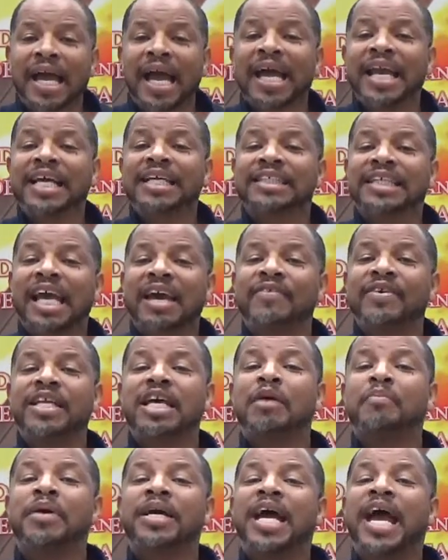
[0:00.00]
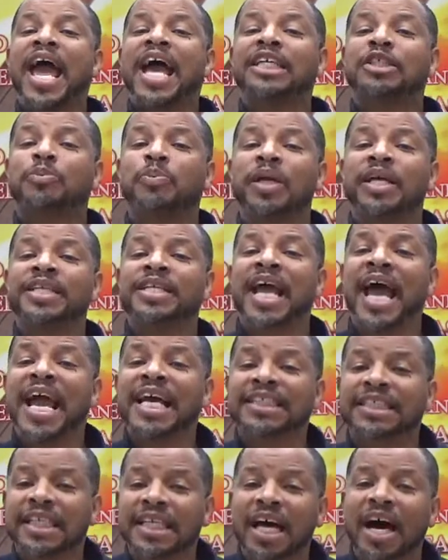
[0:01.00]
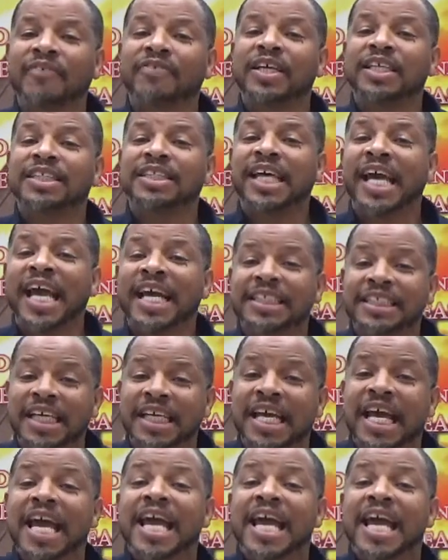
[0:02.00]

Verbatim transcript: and he's giving them an explanation of the teaching,